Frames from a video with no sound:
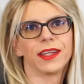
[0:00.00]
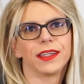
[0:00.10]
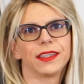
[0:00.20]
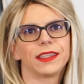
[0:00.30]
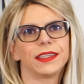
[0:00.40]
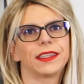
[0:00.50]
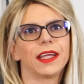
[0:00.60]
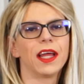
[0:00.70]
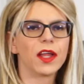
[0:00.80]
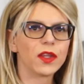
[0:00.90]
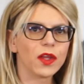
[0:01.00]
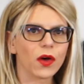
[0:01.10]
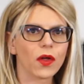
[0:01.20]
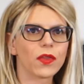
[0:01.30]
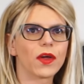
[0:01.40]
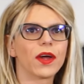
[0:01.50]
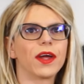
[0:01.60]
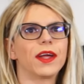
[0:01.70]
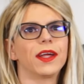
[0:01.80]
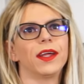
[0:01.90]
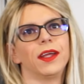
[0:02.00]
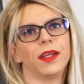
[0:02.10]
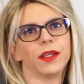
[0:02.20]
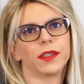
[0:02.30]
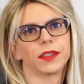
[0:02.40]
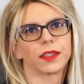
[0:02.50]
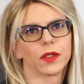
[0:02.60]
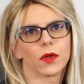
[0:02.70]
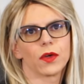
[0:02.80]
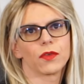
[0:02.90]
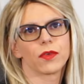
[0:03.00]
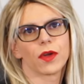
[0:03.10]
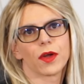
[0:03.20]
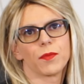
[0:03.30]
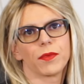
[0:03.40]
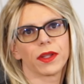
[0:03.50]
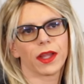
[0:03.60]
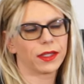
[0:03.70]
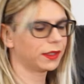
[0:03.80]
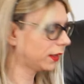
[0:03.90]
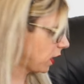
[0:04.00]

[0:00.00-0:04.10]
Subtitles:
This is the other sort of lens